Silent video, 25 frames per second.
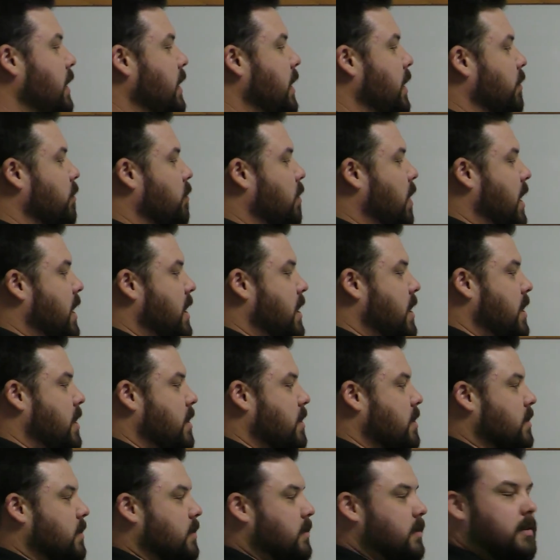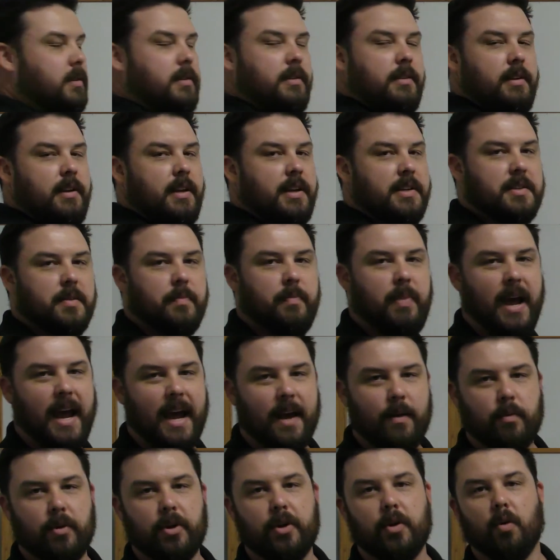And right here is the
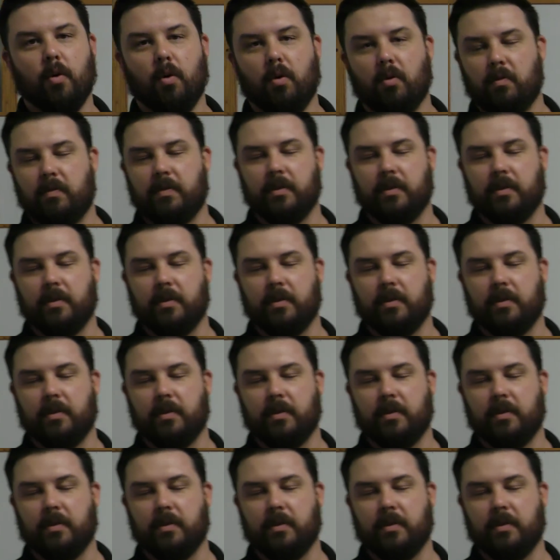pad where your oil